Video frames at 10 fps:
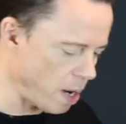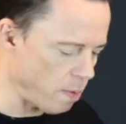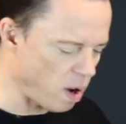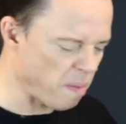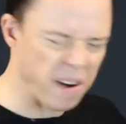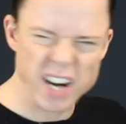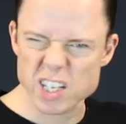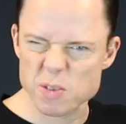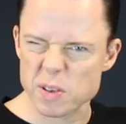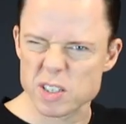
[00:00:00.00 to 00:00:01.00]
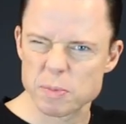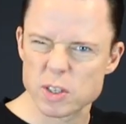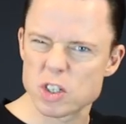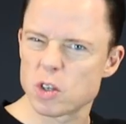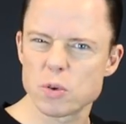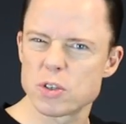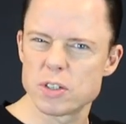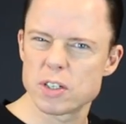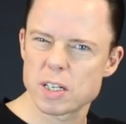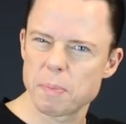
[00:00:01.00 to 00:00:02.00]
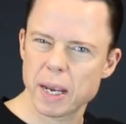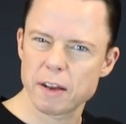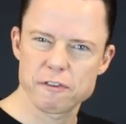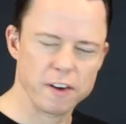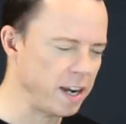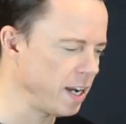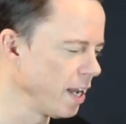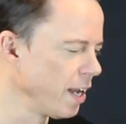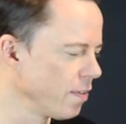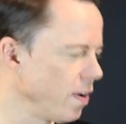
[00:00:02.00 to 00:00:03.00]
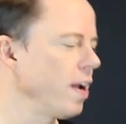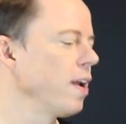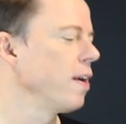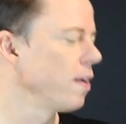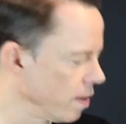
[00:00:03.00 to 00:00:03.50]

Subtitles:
might want to practice with some distortion just to make it fun. Right.